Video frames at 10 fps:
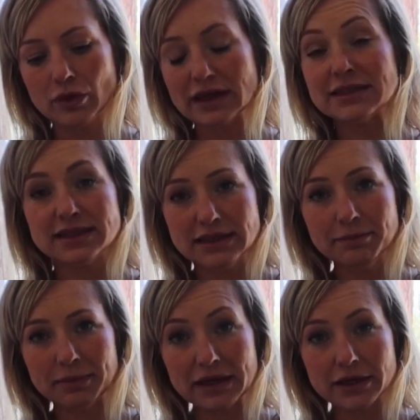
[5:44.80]

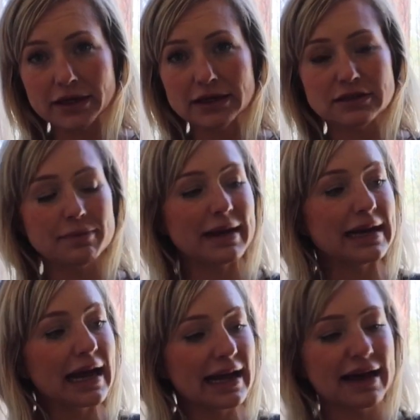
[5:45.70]
seem bigger is by
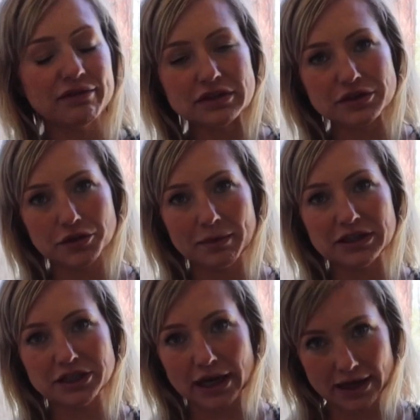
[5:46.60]
not having so
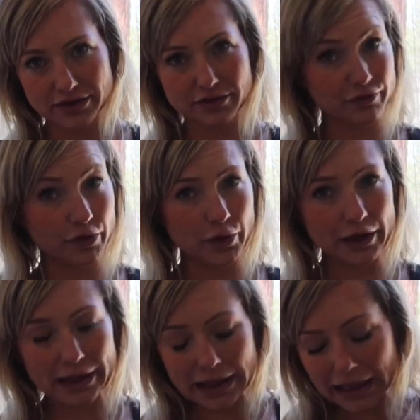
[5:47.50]
much on the
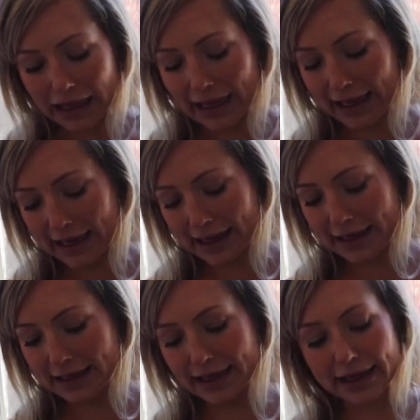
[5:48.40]
floor.
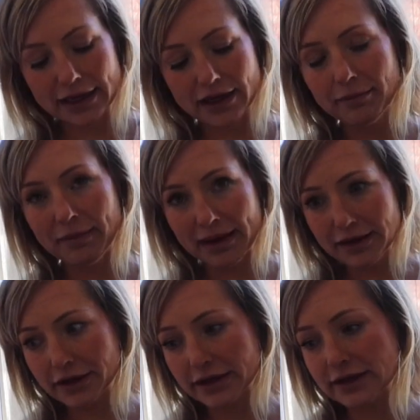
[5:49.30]
And
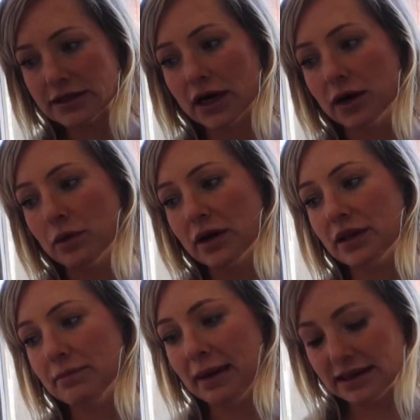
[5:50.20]
command hooks are one of
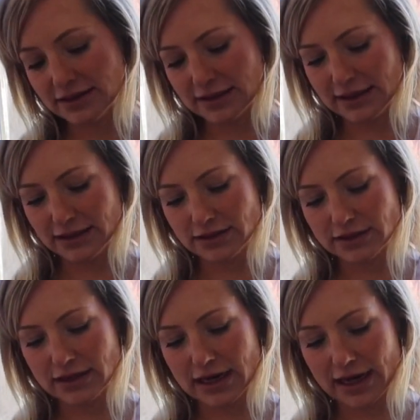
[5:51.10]
the best things
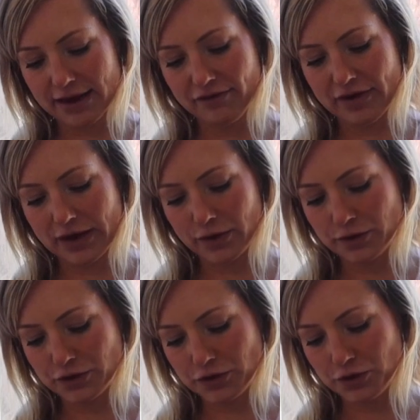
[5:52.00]
that I have
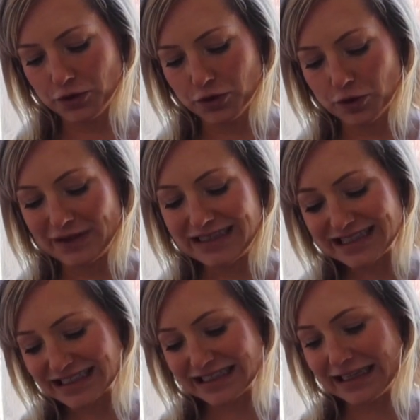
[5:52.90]
found to
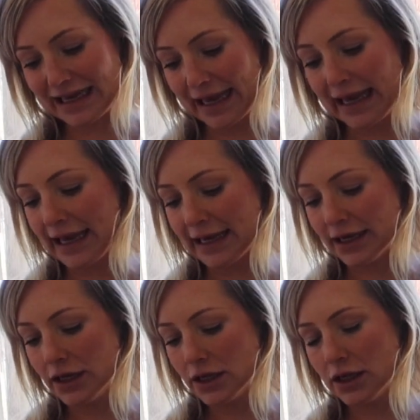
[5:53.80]
easily
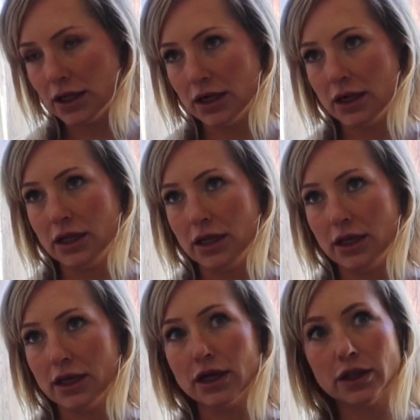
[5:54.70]
hang
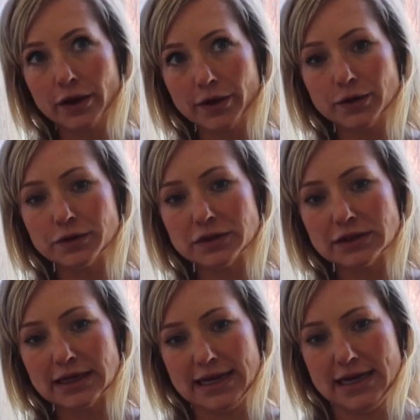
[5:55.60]

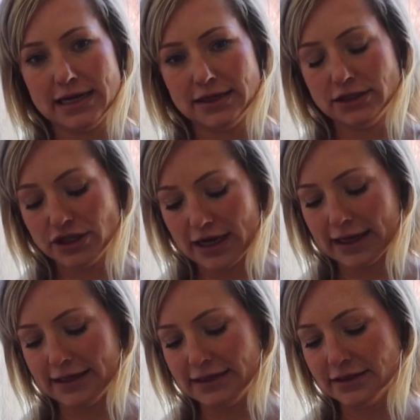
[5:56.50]
clothes and
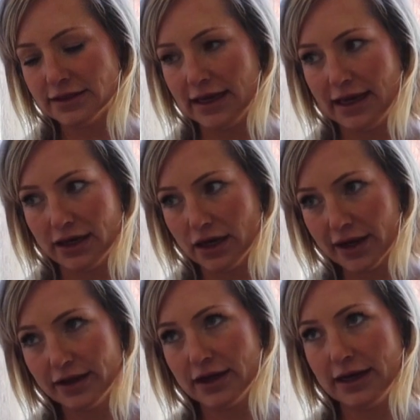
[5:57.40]
jackets and
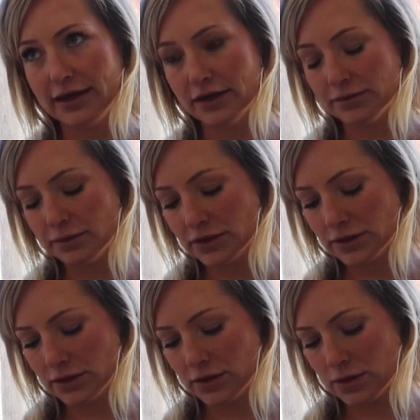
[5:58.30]
other items.